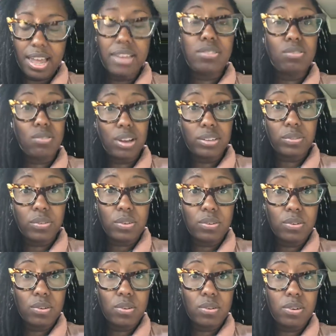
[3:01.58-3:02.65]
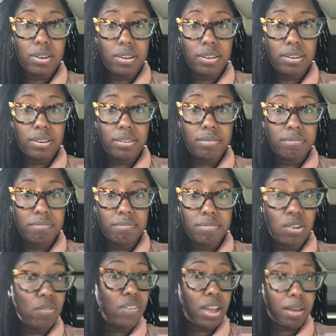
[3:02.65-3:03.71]
stressful on
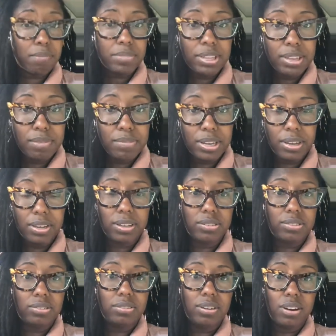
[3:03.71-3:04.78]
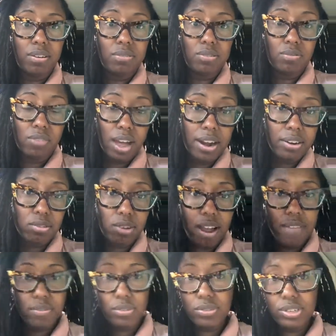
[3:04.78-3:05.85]
your family, because you've got to
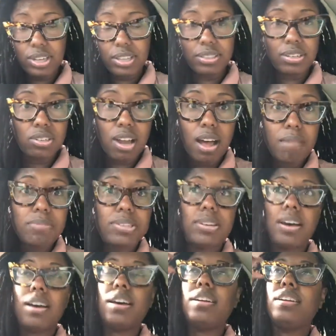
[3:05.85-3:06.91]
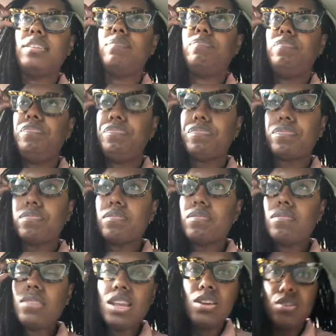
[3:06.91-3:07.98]
travel to get the jobs done, and
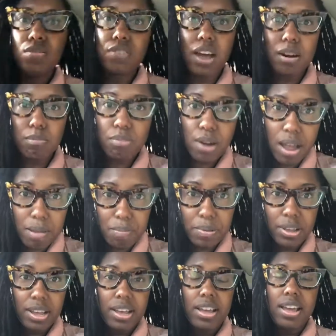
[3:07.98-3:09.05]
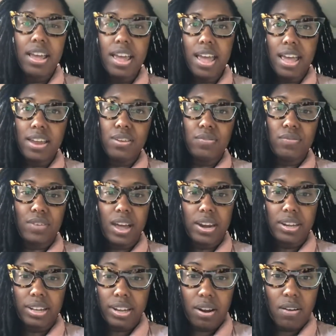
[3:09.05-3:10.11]
you've got to prep, and you've got
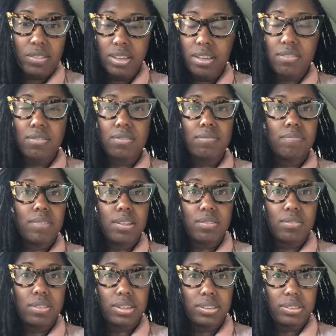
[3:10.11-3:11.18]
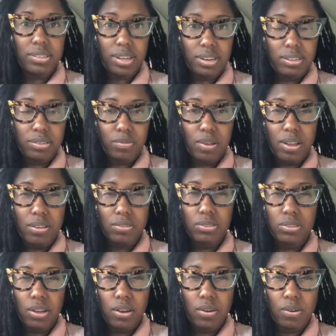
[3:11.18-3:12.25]
to get all the other things done as well.
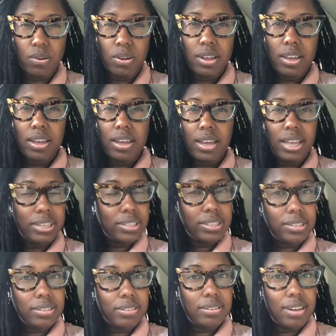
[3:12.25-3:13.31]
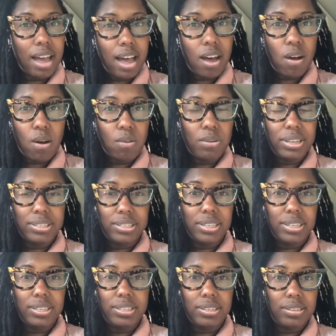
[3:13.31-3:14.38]
So it's not always the
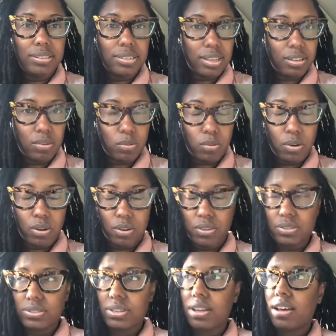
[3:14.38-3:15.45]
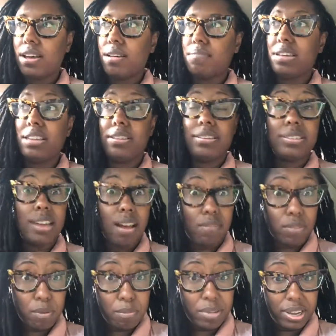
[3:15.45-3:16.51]
easiest thing in the world, at least not
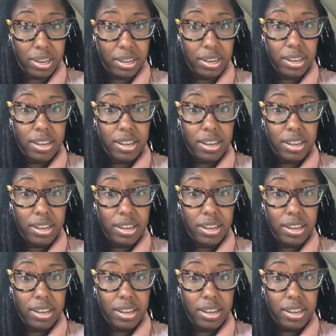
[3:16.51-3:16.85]
for me.